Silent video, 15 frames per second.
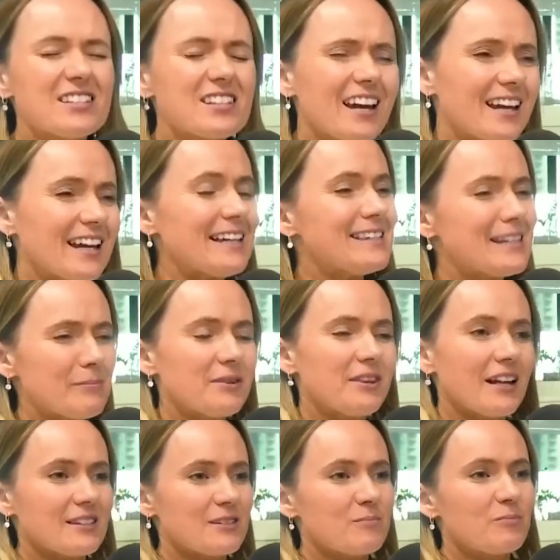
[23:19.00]
to say easy, but
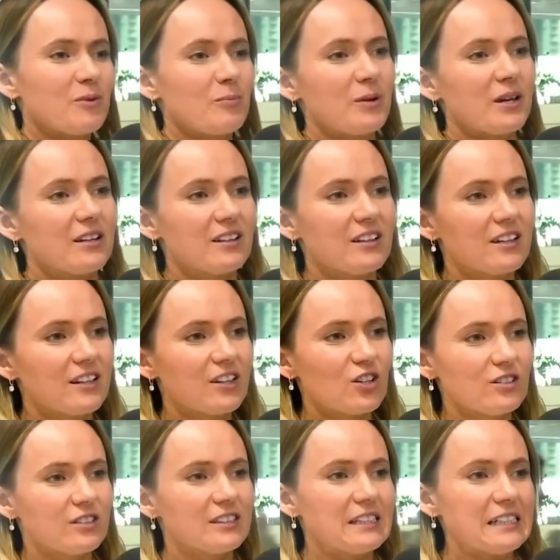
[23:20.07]
that's a bit
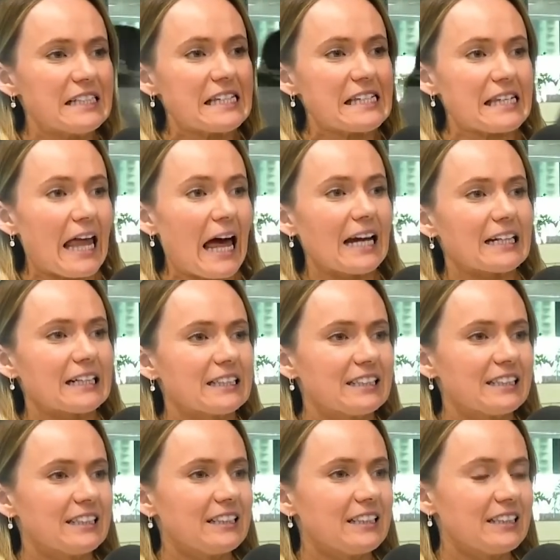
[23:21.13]
slack.
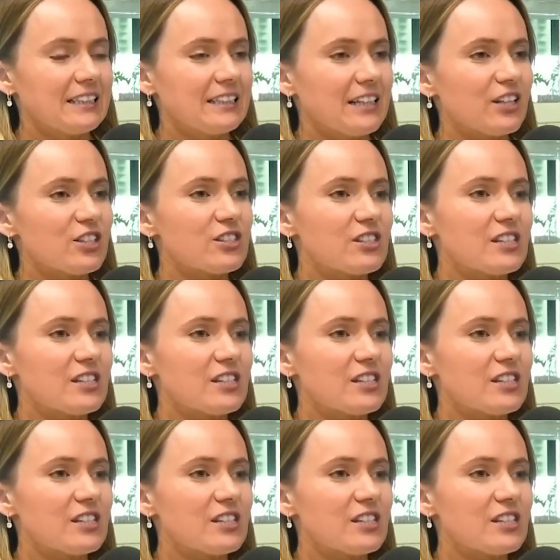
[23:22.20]
An